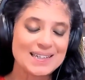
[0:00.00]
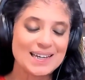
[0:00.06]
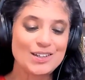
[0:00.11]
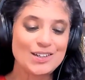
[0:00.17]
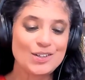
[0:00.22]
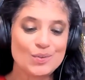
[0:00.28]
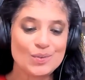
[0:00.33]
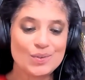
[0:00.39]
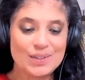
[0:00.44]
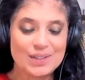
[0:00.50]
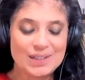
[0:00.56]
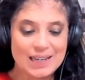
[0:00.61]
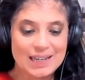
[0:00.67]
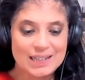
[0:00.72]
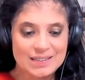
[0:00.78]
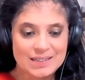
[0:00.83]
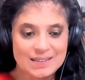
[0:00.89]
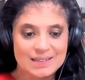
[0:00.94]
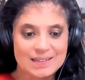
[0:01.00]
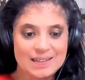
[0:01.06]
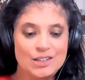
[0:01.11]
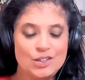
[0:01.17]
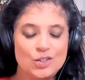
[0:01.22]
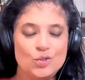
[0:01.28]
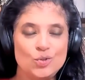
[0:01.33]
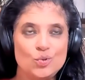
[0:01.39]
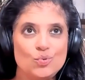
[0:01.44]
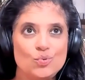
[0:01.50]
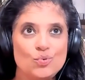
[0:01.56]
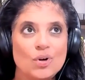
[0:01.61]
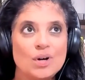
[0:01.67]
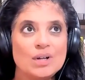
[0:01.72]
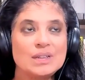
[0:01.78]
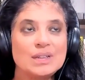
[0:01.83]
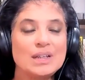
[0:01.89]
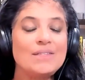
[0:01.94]
that you
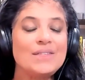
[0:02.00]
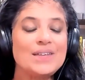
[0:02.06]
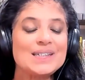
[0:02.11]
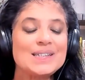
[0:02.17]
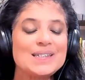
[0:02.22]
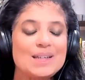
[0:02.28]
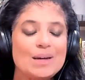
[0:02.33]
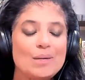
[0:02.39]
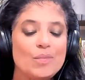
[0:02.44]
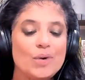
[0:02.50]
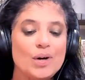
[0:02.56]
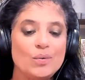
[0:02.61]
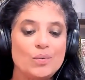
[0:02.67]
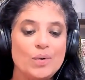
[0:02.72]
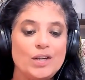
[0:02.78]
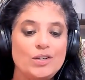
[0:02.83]
are loving someone